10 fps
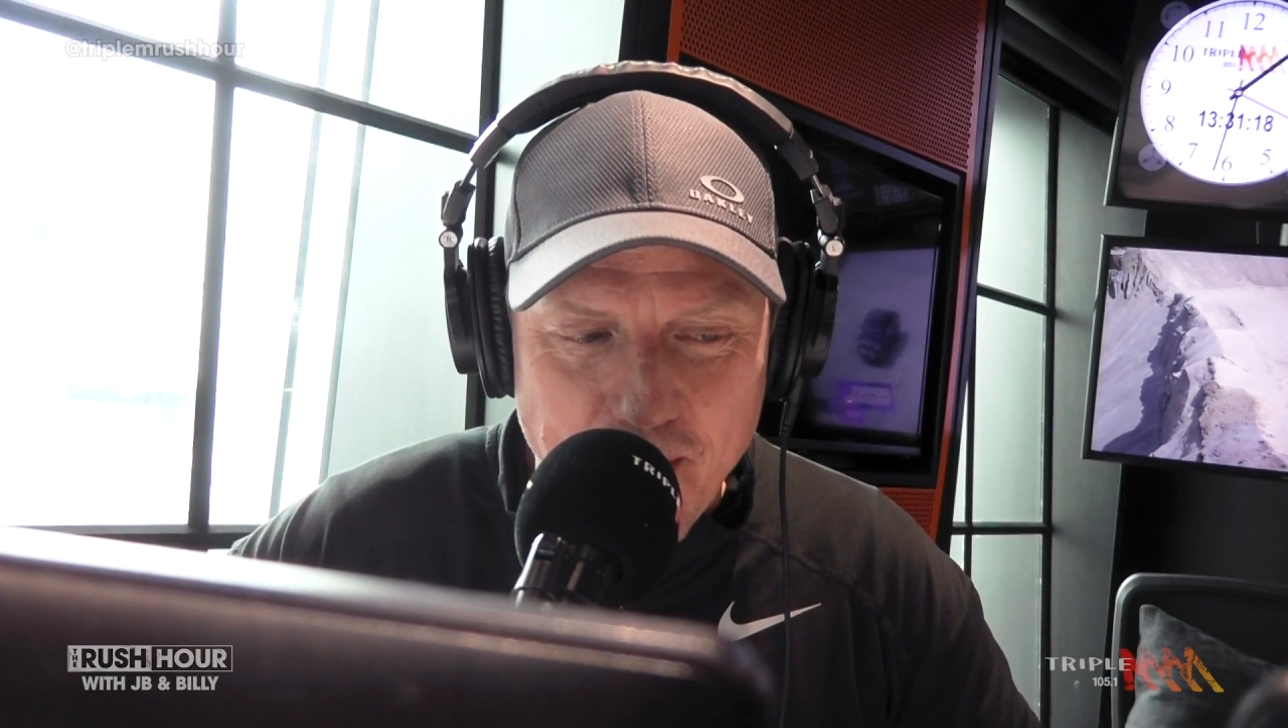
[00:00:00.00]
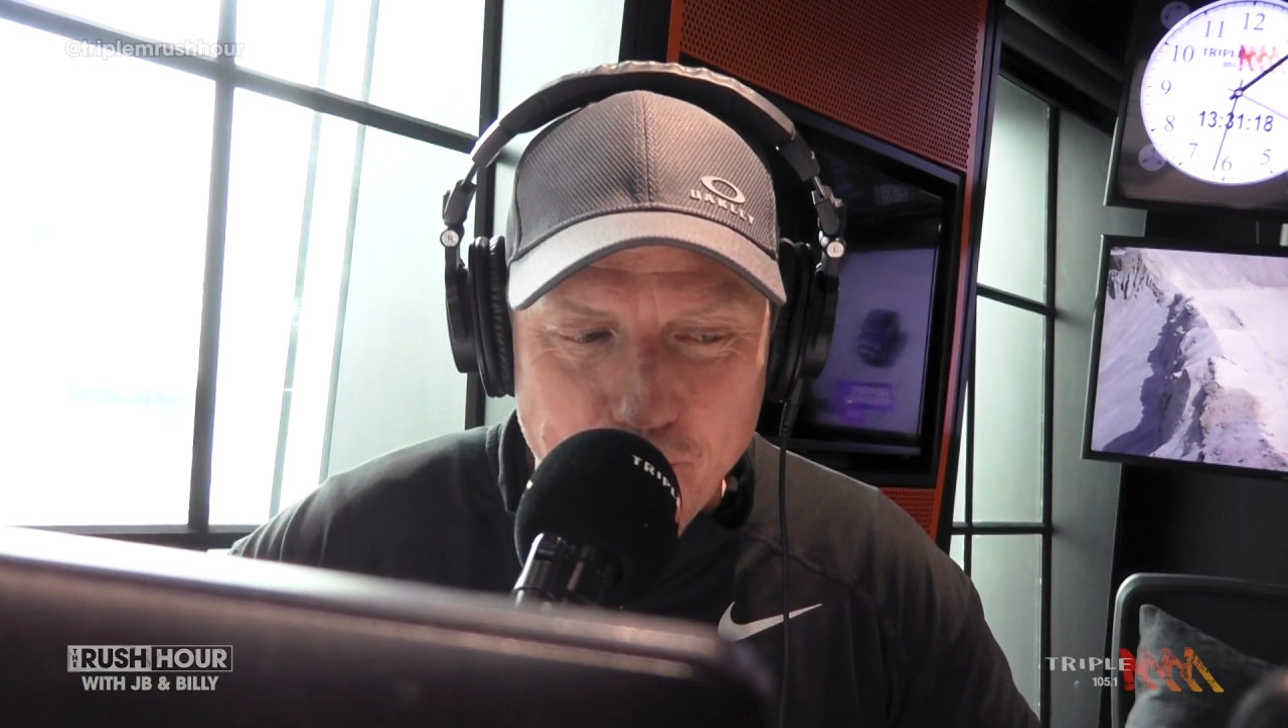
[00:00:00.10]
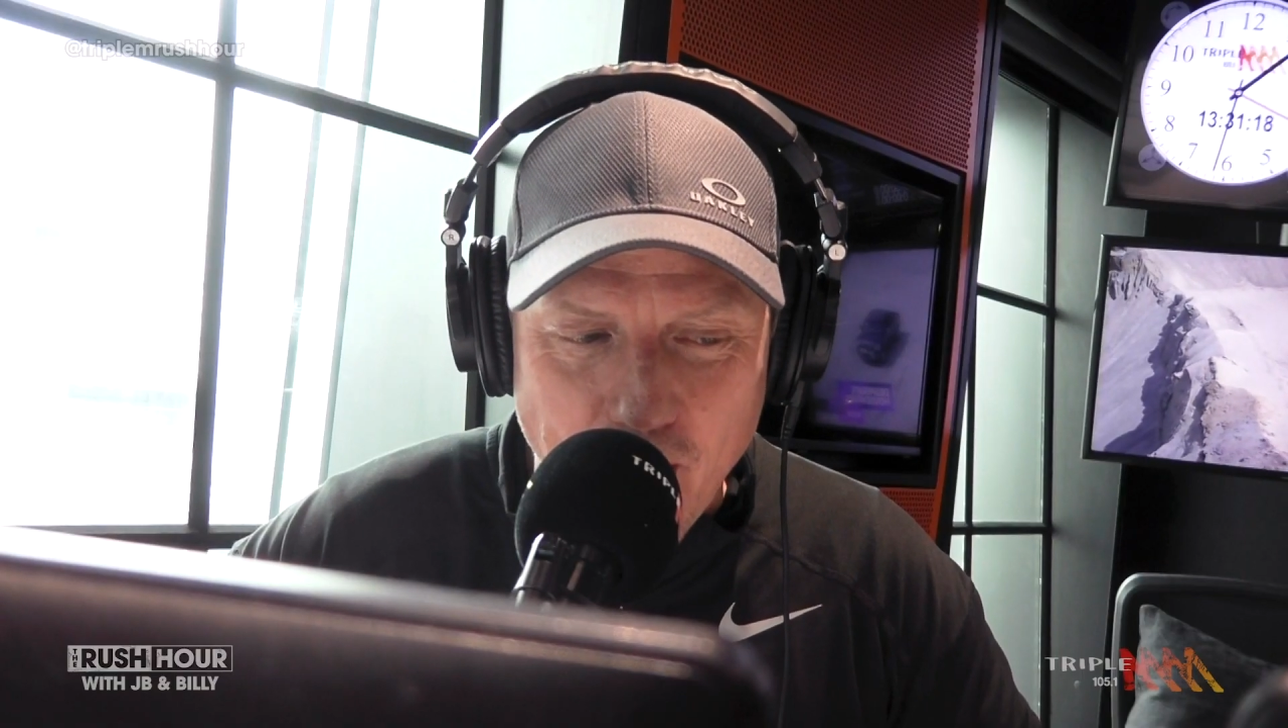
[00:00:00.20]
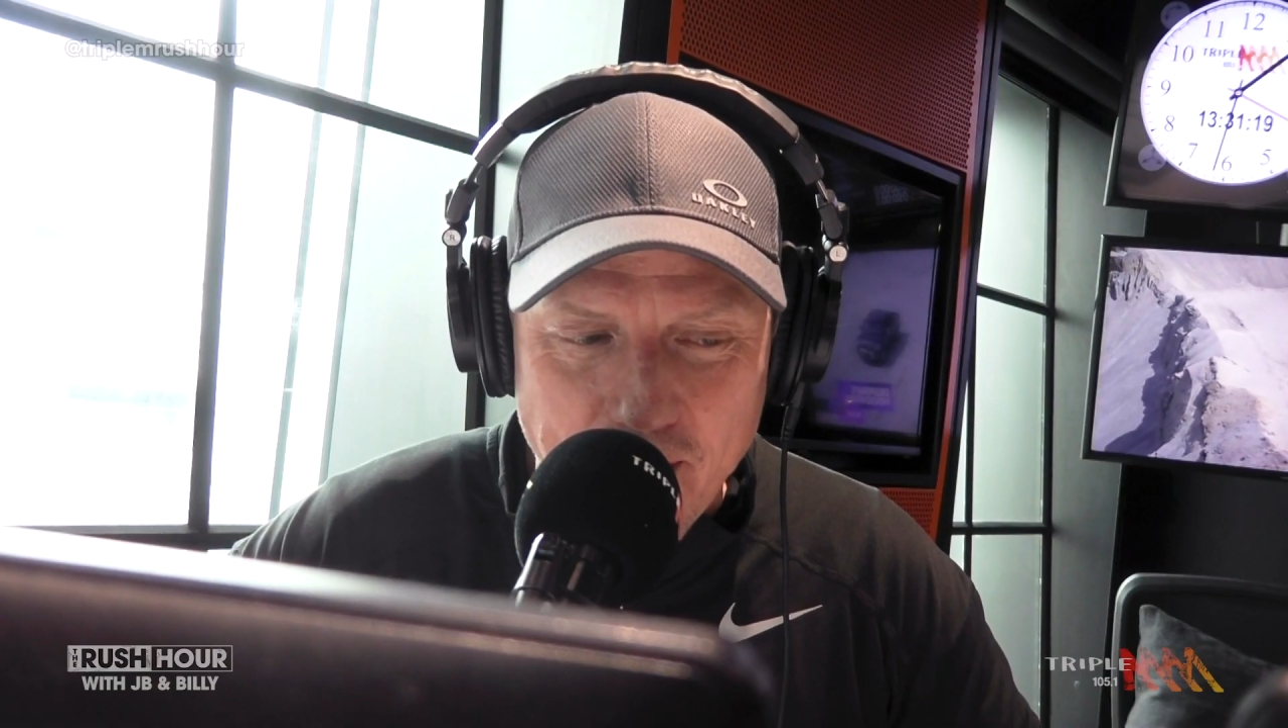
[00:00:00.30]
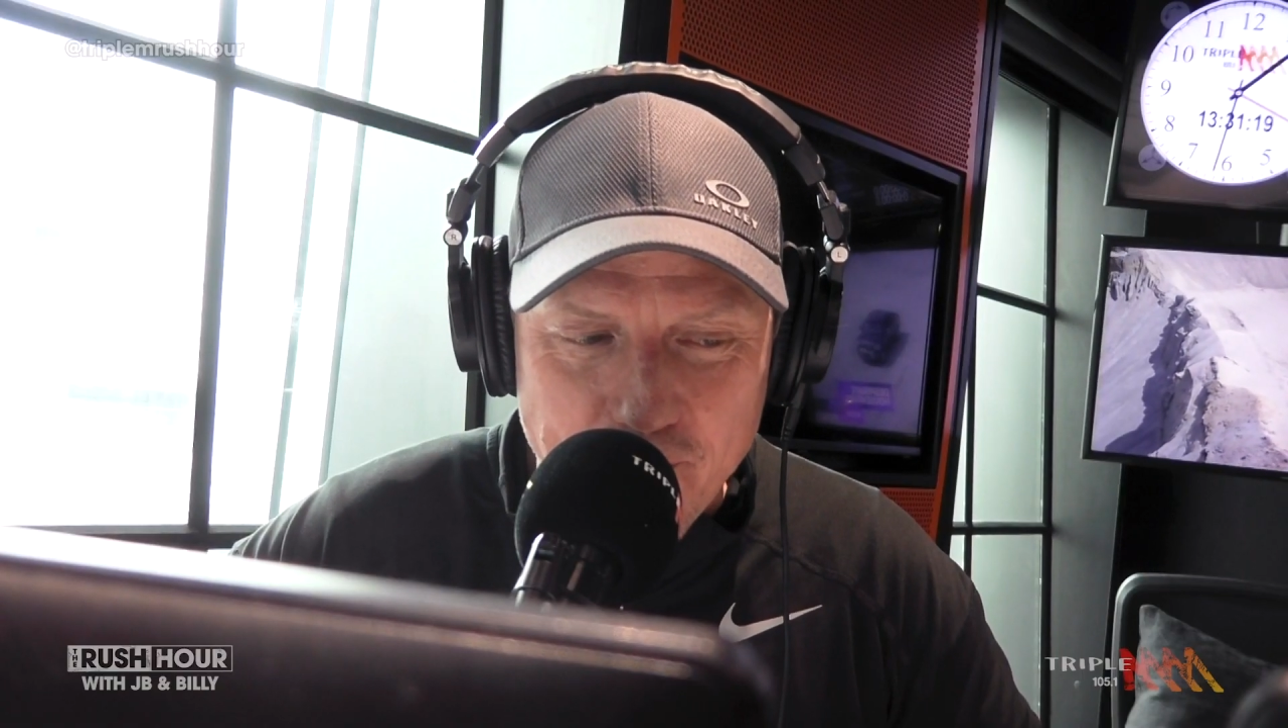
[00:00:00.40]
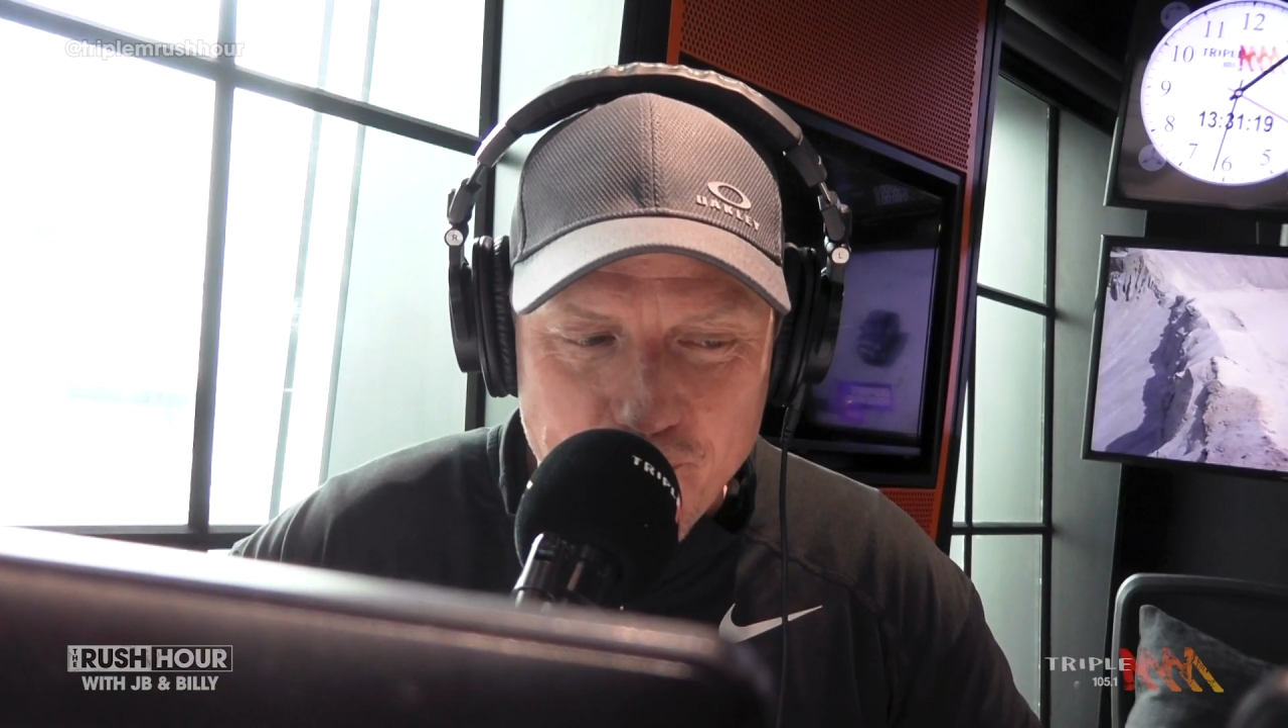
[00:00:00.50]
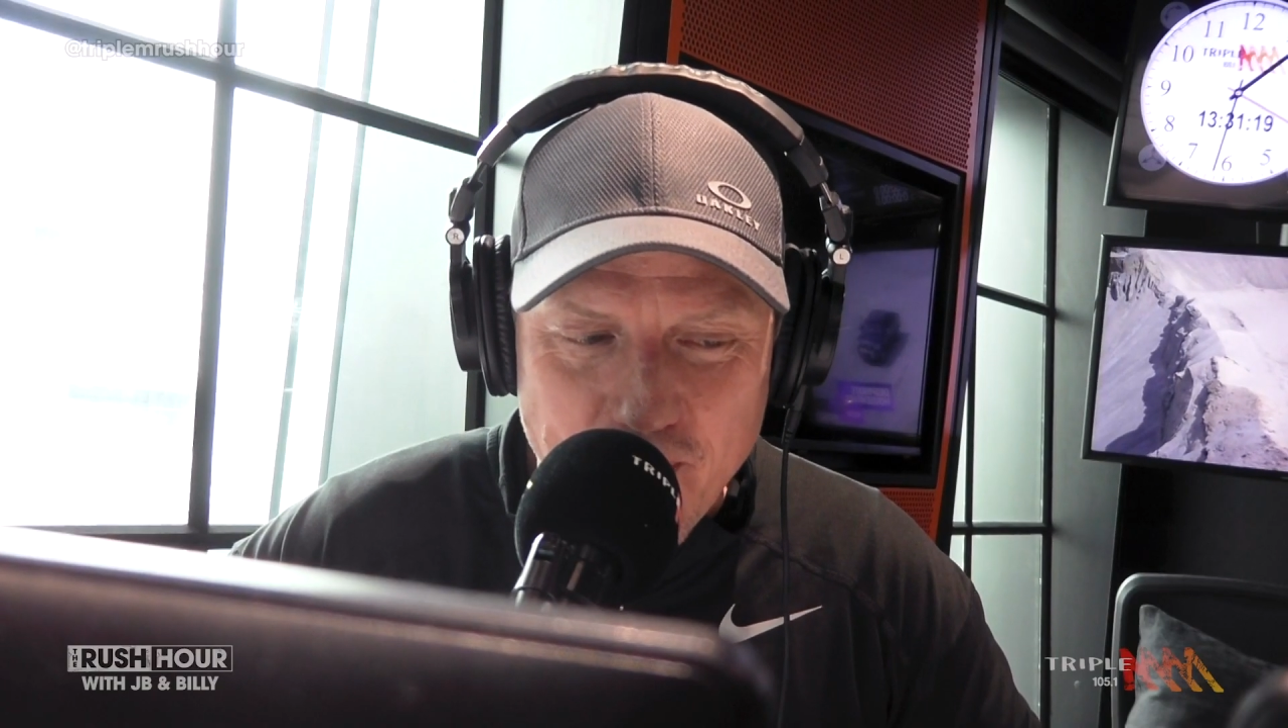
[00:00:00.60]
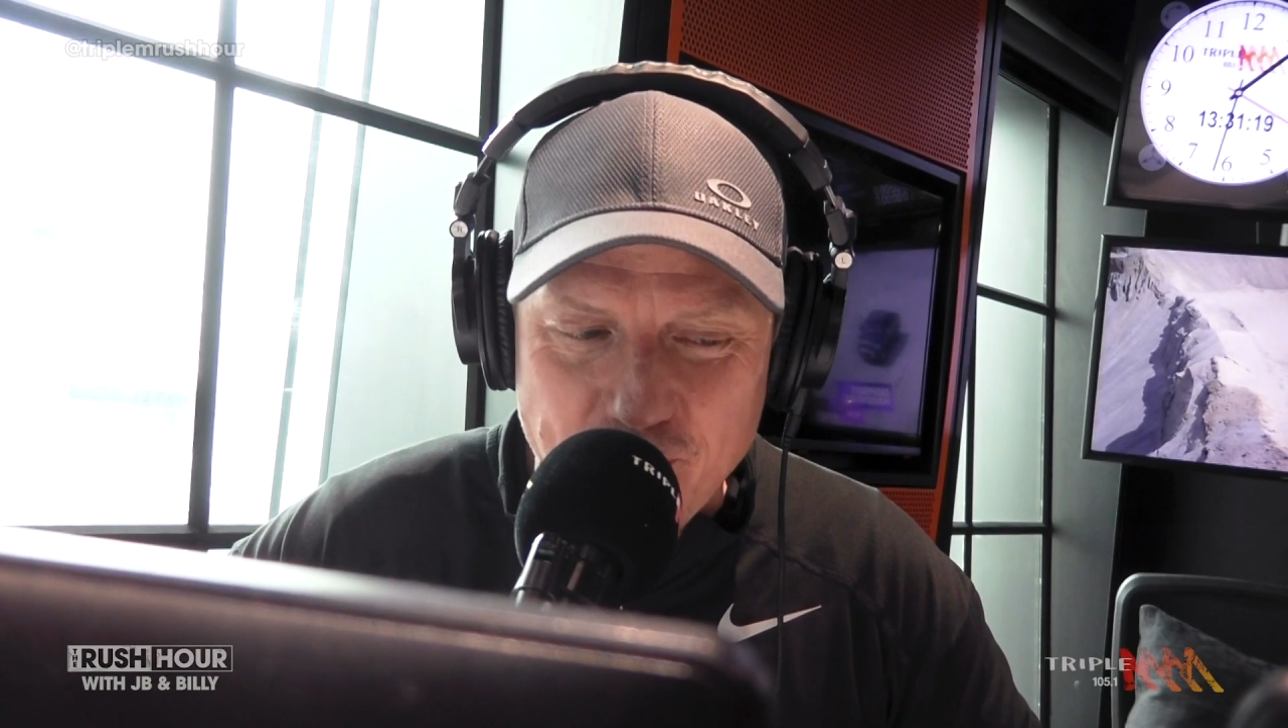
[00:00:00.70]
Brandon Smith